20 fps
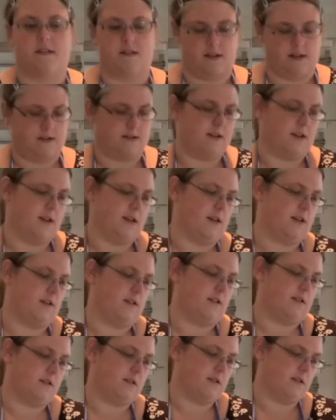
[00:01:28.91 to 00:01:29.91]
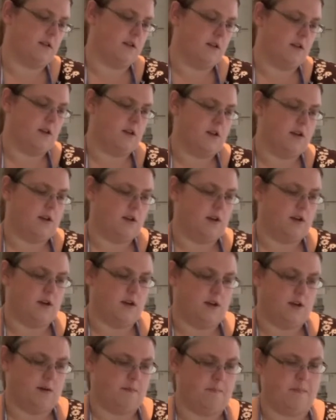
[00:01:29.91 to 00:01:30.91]
This is
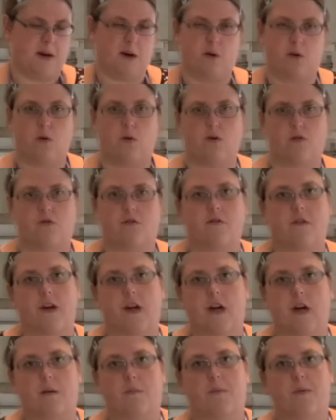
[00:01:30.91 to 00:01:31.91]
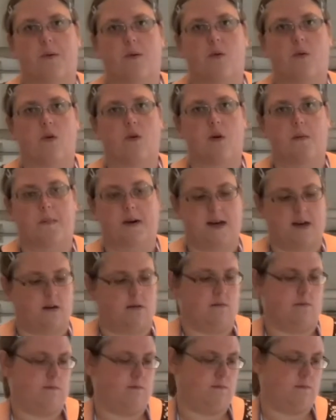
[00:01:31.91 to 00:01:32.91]
um, about a quarter of a cup or about